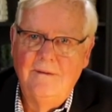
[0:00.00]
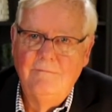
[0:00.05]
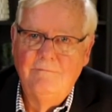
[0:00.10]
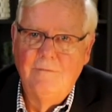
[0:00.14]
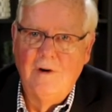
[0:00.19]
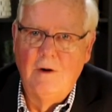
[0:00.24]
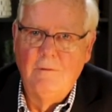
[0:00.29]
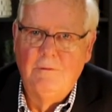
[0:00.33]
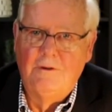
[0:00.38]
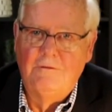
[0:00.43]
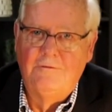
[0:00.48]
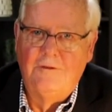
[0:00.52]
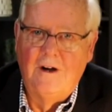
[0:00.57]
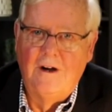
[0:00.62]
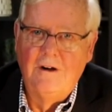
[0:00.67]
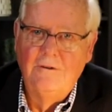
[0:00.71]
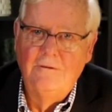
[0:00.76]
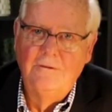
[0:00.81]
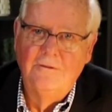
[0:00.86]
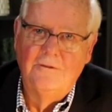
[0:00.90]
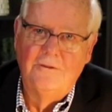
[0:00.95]
Mobile
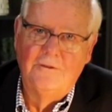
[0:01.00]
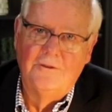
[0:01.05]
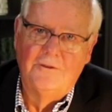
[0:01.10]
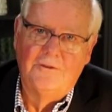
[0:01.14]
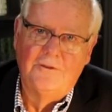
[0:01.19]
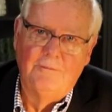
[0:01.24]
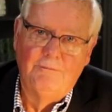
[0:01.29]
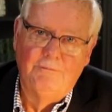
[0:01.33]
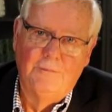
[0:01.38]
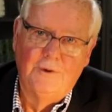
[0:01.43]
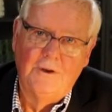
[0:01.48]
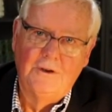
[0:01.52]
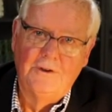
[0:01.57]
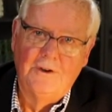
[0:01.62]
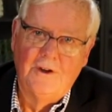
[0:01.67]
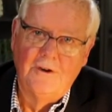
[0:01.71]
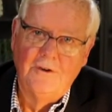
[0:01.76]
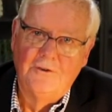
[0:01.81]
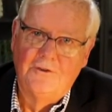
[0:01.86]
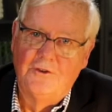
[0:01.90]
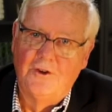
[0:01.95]
phones,
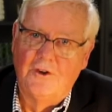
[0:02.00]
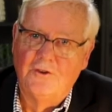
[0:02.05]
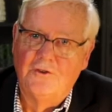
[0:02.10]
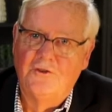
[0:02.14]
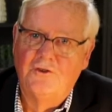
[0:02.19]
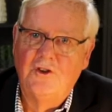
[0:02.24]
bulldozers,